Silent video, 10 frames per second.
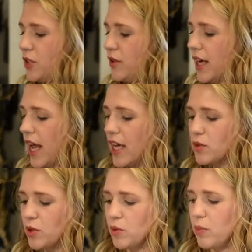tuna
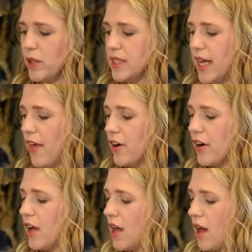cakes, which we'll put together.